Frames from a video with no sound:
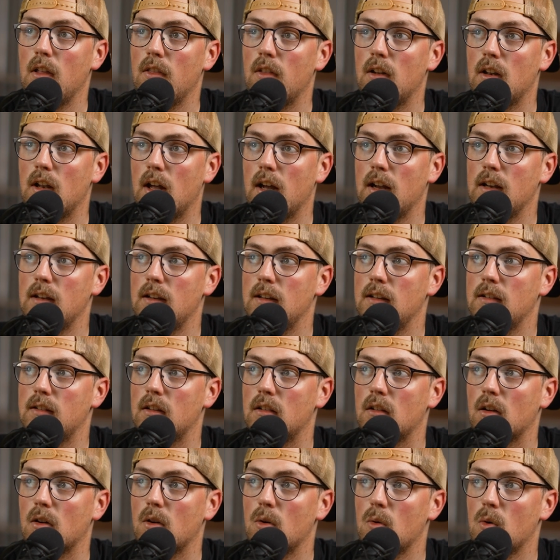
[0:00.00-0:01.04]
the 90s
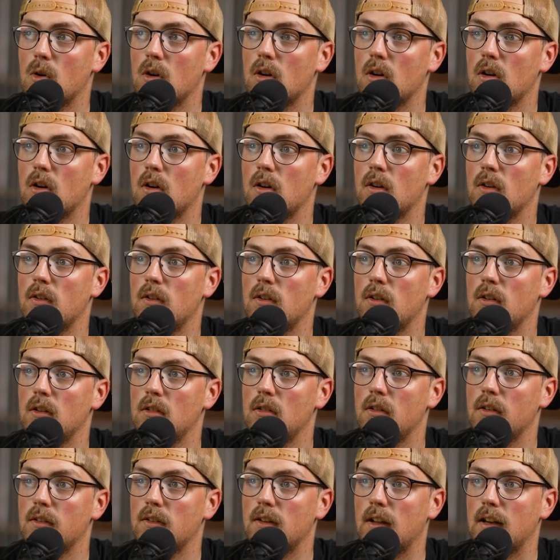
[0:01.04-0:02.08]
in the corners,
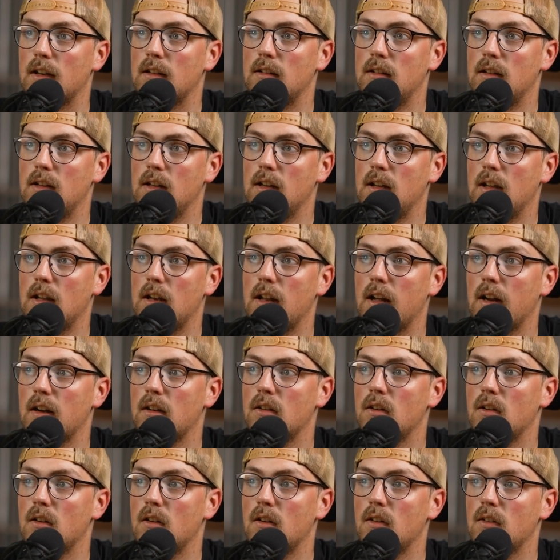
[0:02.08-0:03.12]
looks like T
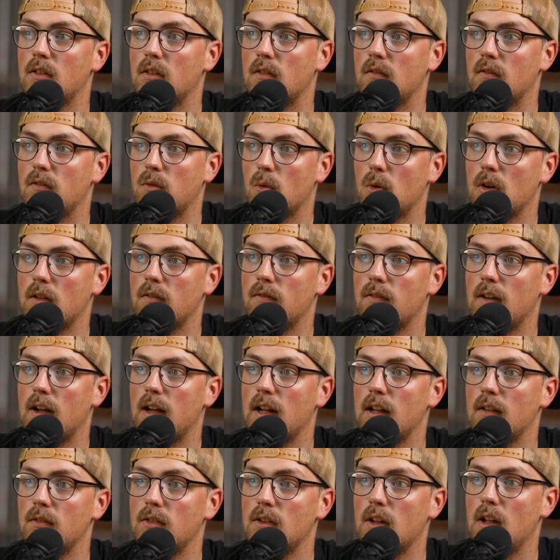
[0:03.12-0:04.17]
connectors and
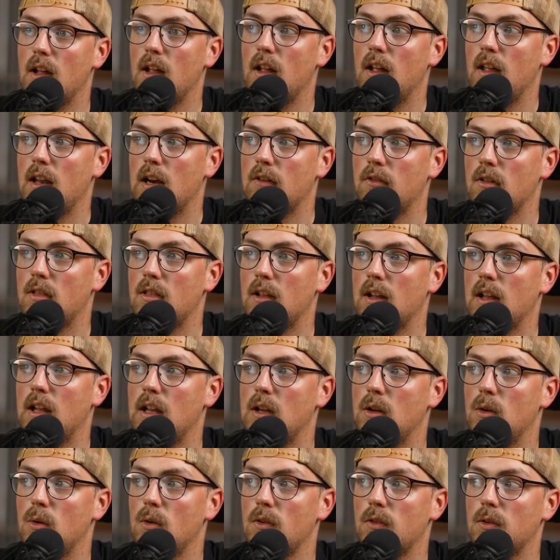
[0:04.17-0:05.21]
45s and everything he
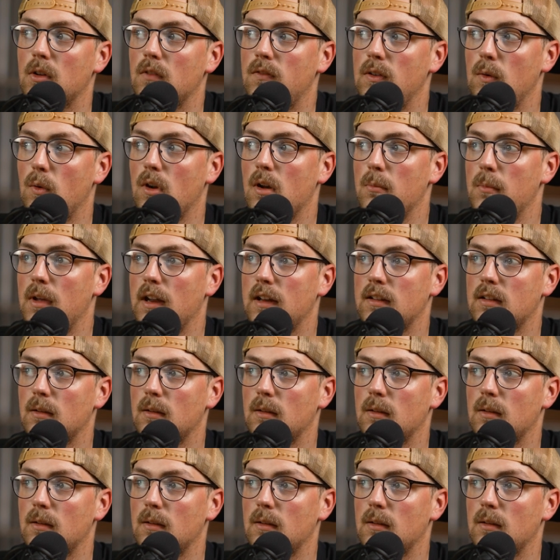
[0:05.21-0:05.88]
used. So if you want to make